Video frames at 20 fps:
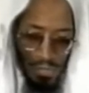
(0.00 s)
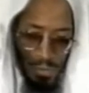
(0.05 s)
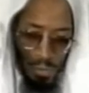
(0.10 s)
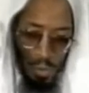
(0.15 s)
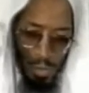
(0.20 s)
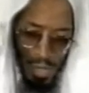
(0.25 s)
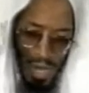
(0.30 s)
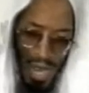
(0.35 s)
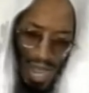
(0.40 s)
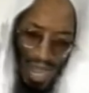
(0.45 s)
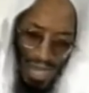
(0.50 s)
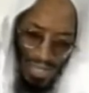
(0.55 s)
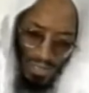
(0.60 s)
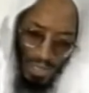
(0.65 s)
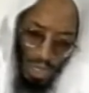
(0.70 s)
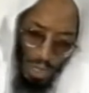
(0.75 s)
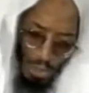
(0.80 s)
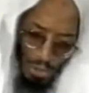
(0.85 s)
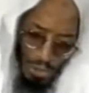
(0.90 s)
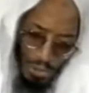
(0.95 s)
the
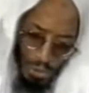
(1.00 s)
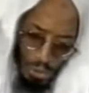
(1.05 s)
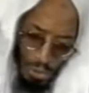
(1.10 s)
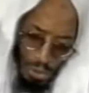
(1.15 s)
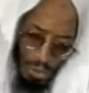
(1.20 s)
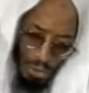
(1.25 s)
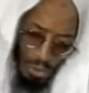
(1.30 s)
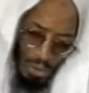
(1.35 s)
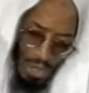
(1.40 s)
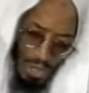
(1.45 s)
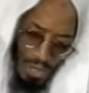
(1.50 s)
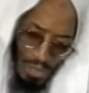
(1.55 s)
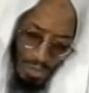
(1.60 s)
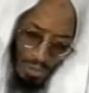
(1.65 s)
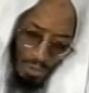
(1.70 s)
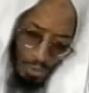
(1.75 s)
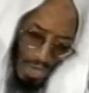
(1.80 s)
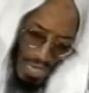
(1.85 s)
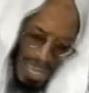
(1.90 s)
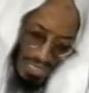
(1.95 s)
Quran goes through
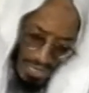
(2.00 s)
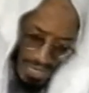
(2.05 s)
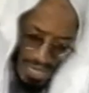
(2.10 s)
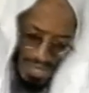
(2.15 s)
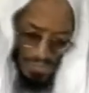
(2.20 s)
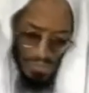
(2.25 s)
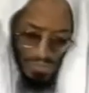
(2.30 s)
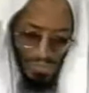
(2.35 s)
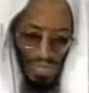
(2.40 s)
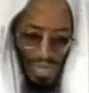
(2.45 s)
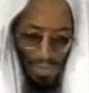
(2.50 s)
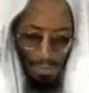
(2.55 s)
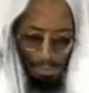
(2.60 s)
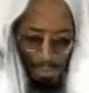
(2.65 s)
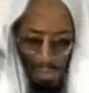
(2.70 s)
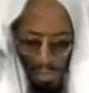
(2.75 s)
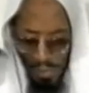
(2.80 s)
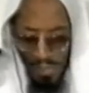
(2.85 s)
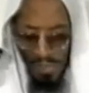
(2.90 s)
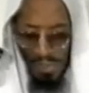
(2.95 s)
great length
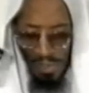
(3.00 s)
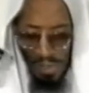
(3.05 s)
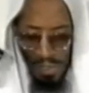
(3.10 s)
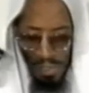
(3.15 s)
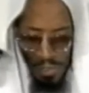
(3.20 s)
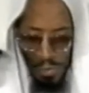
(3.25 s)
and beauty